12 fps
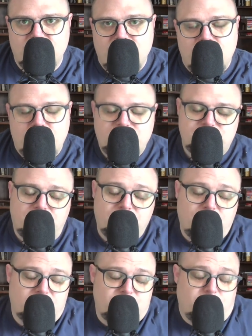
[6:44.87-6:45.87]
Which, of
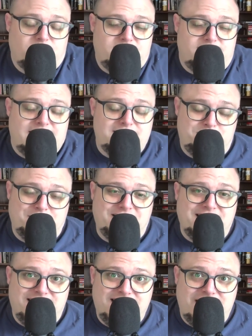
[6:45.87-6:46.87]
course, we're desperately
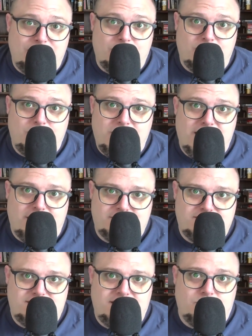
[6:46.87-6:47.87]
in need when we have
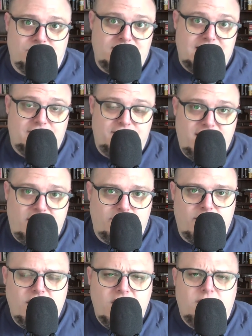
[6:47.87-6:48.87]
sin. We're in need of Him.
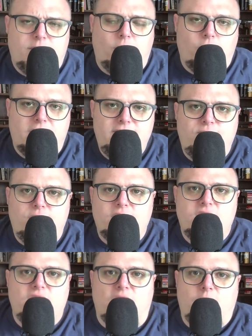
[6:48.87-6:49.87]
But what if we're
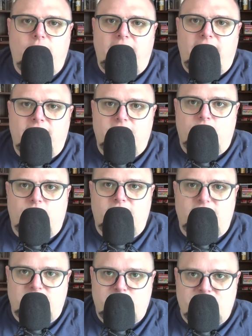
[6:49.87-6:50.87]
going with the
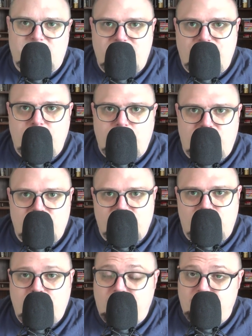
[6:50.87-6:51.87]
specific
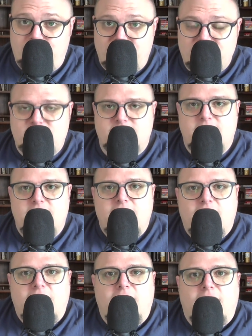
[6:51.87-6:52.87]
purpose
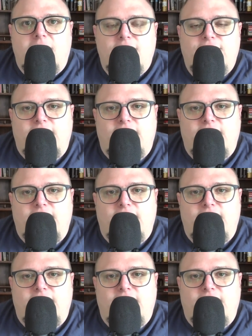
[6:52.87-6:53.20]
of